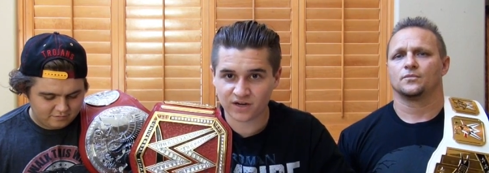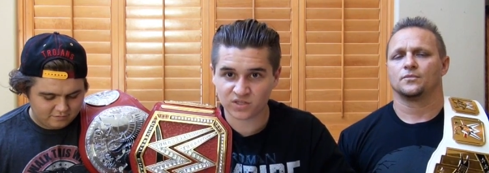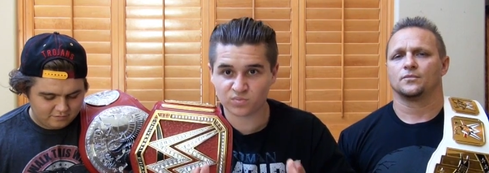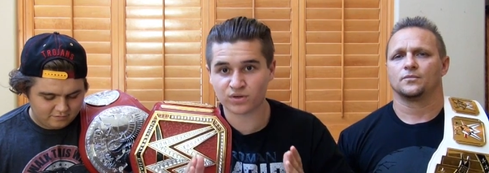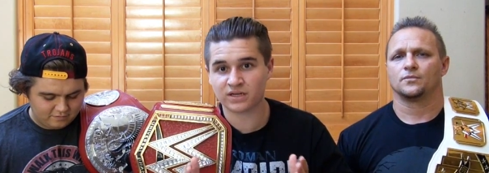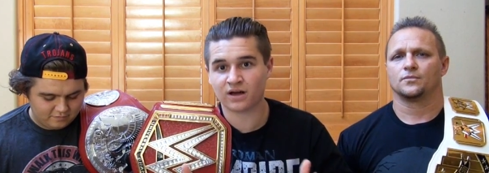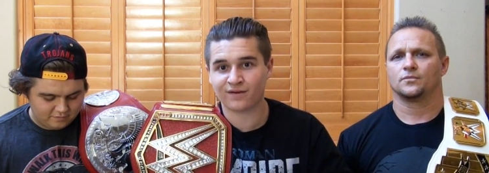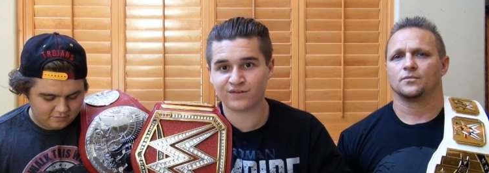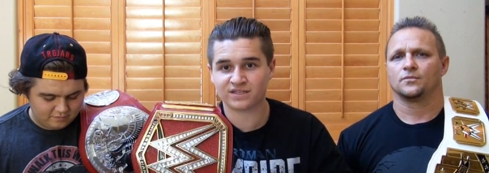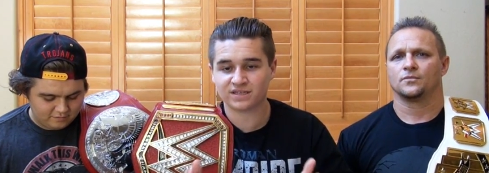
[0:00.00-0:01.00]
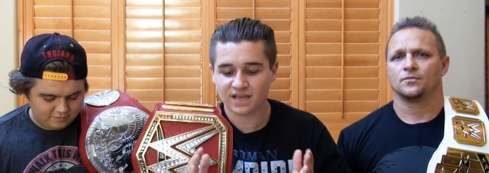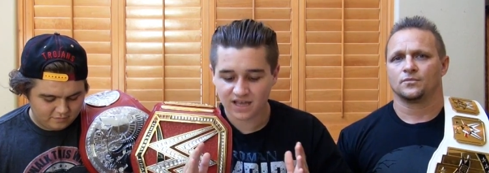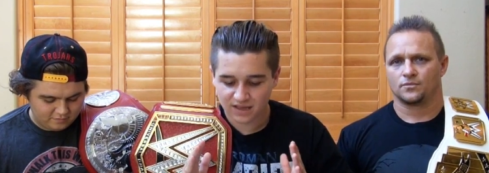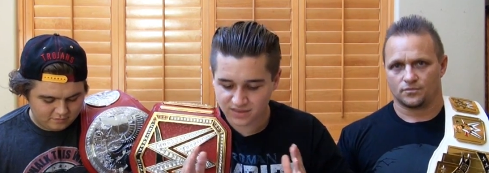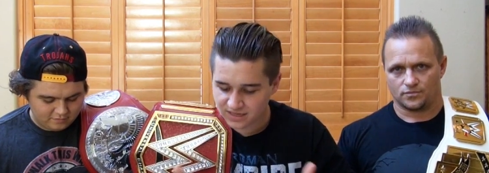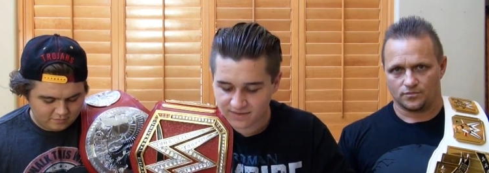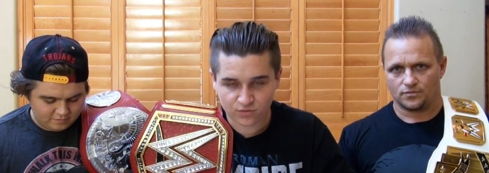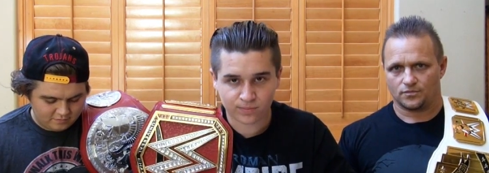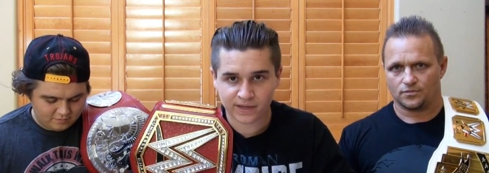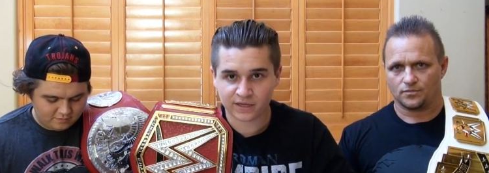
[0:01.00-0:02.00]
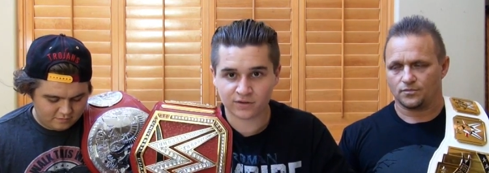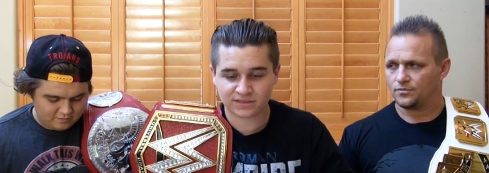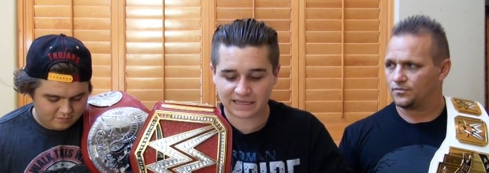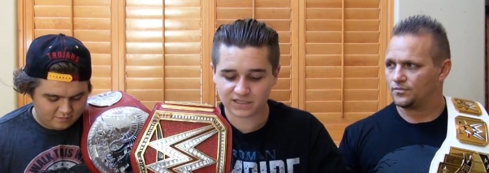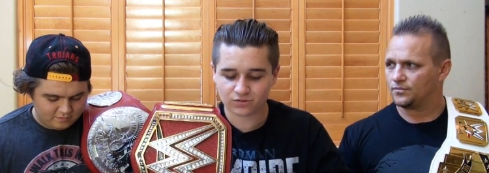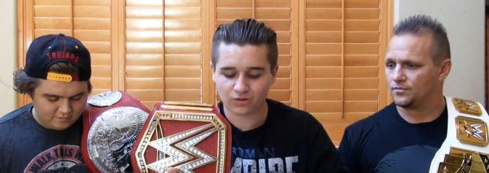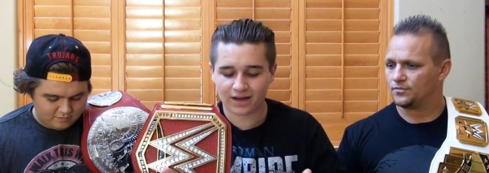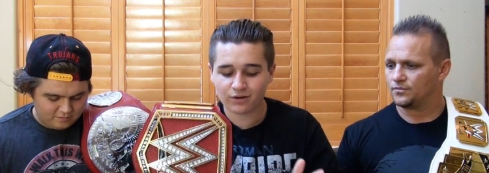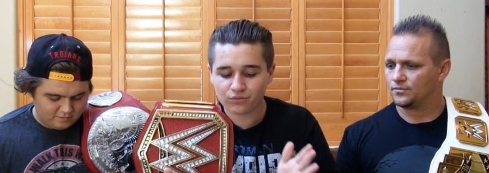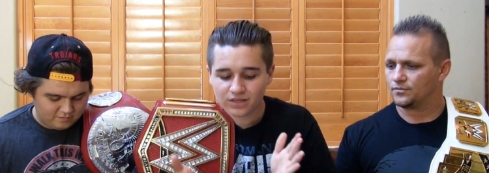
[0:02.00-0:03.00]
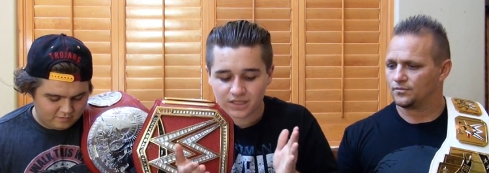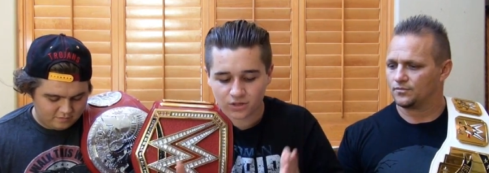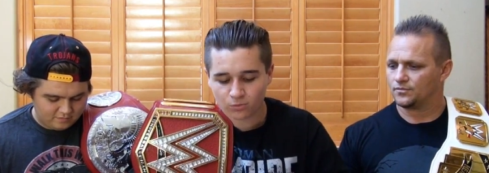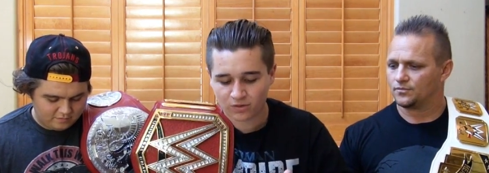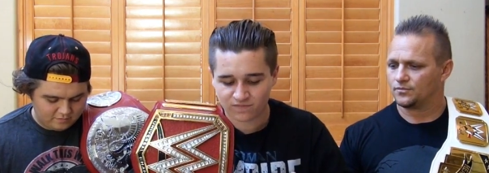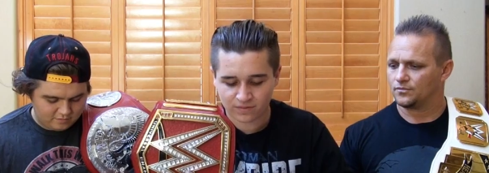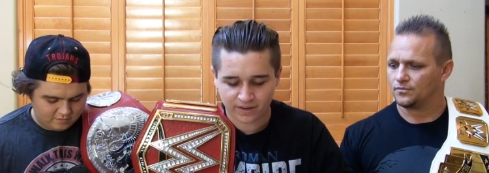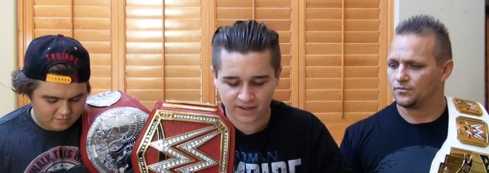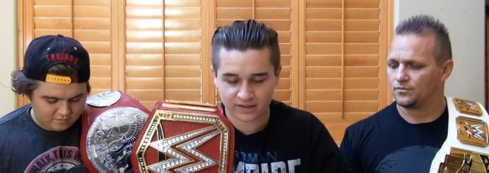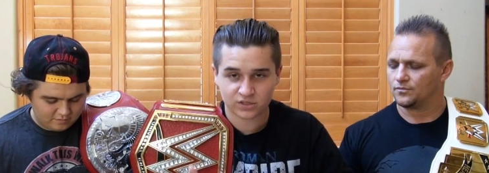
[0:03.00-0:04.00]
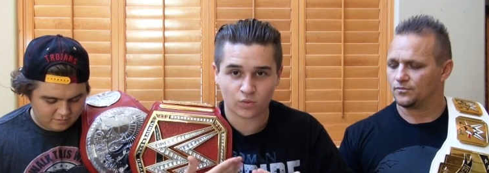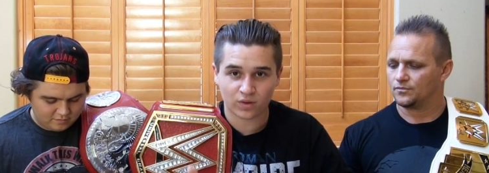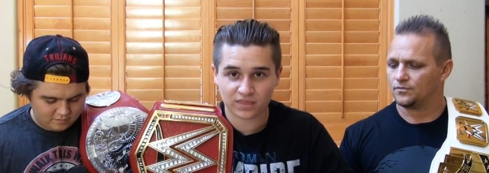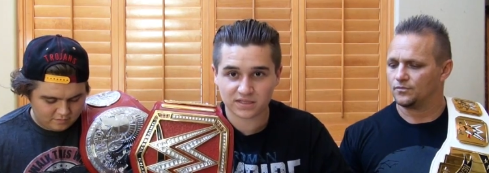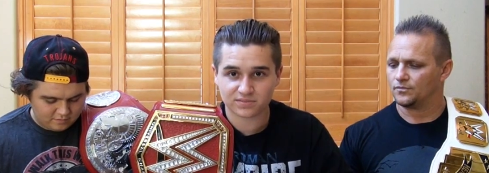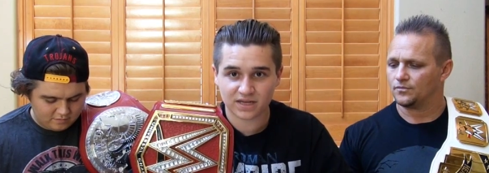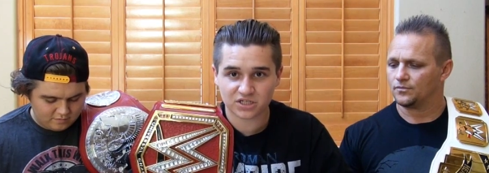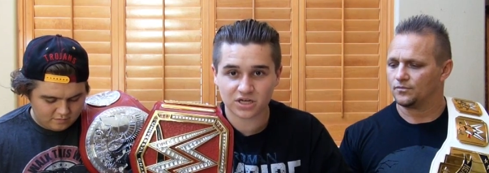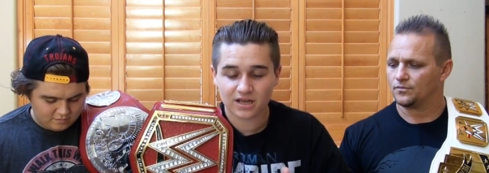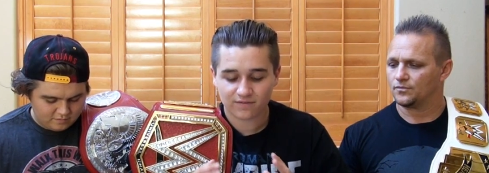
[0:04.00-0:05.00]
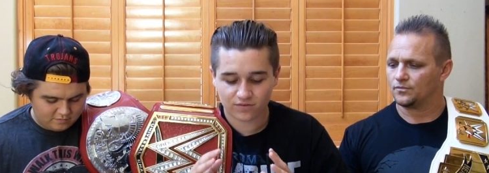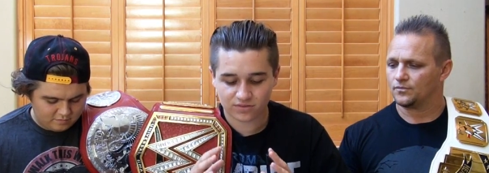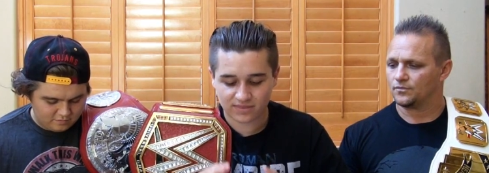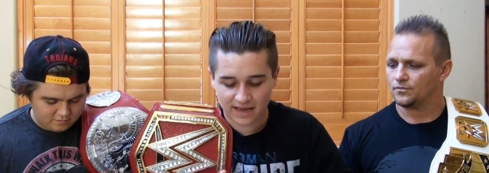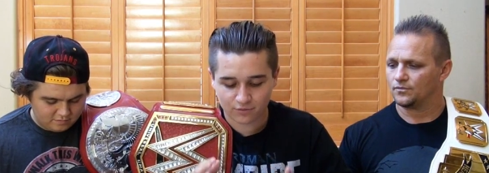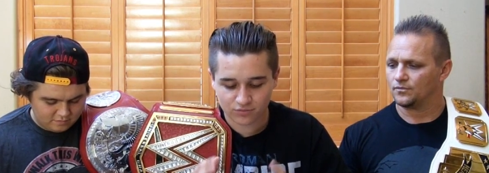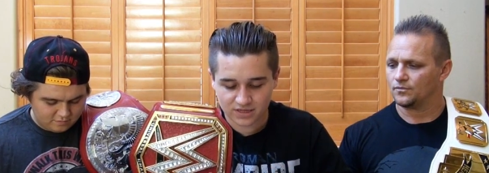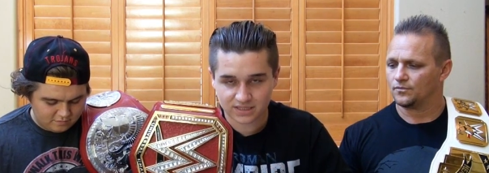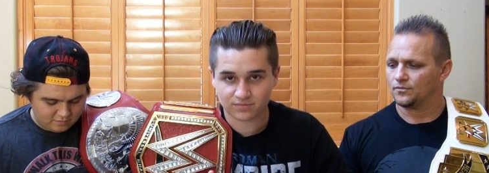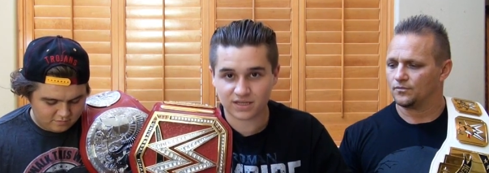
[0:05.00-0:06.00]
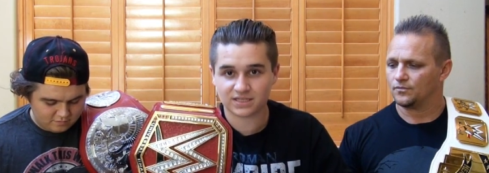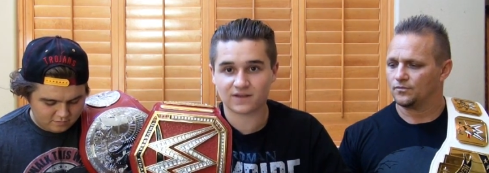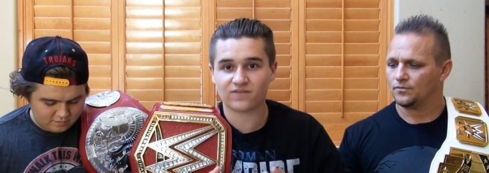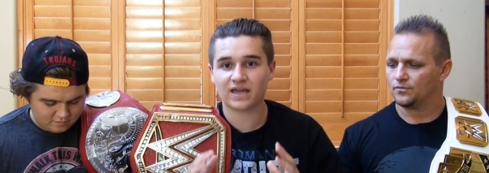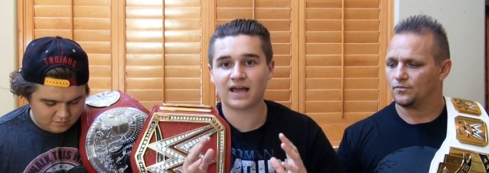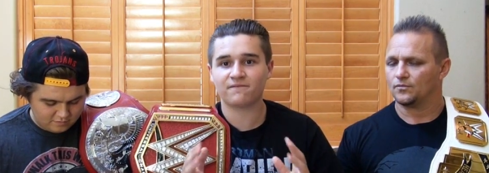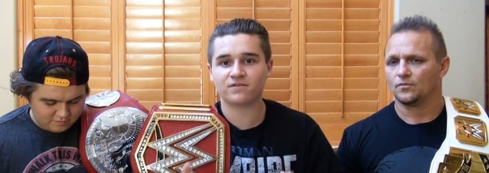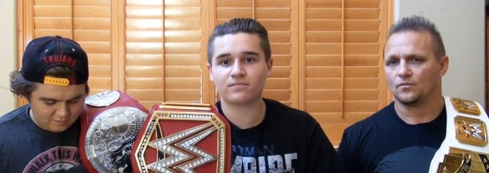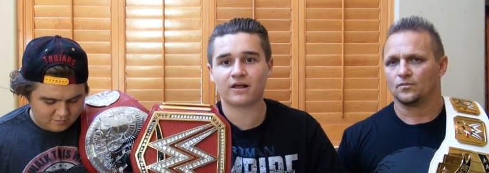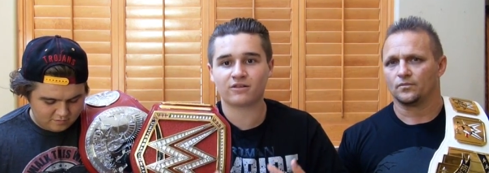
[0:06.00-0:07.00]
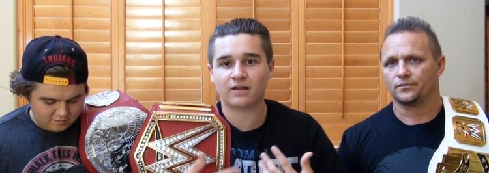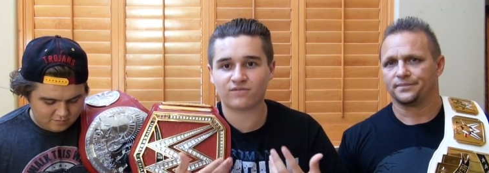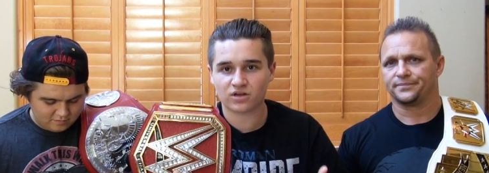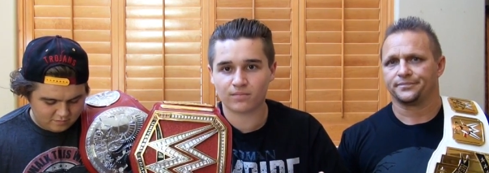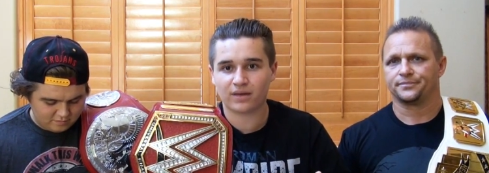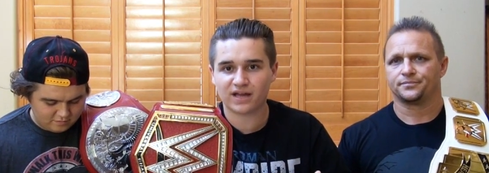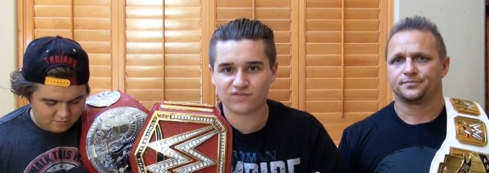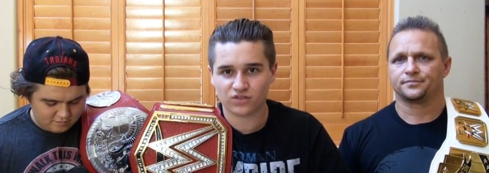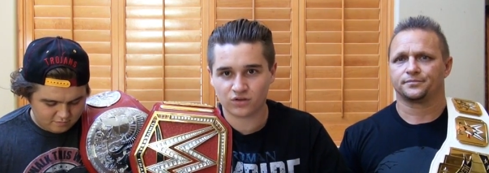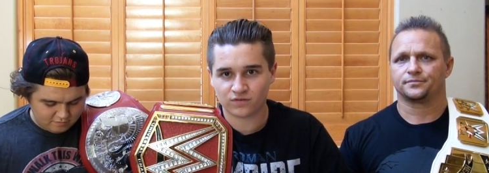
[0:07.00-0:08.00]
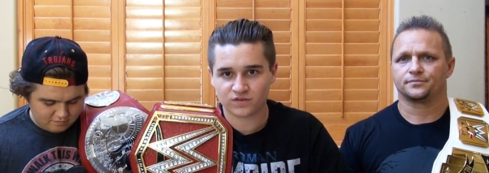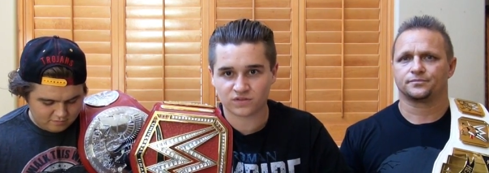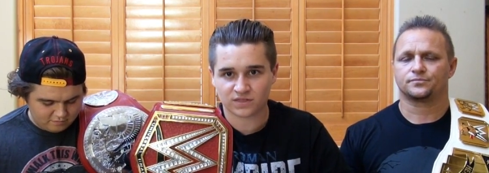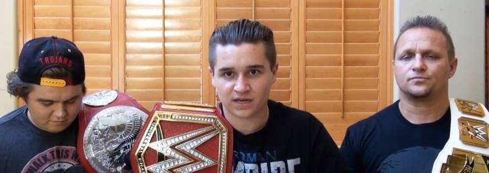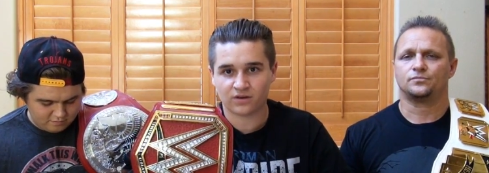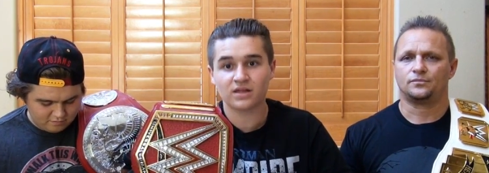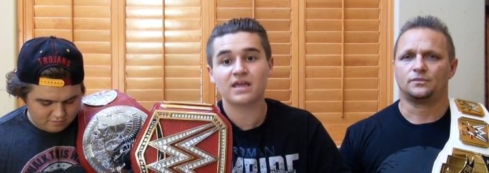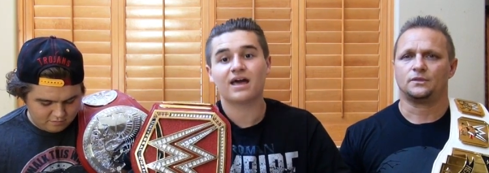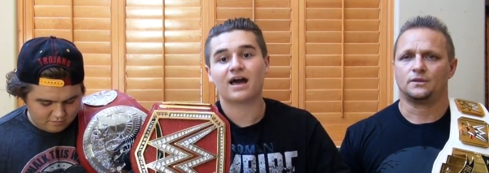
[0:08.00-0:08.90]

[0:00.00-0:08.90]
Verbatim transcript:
Speaker 1: It's pretty obvious. I think everybody knows that. So I really don't want Finn Balor to win this match for that reason, because if they have Finn Balor ever come back for the Universal title,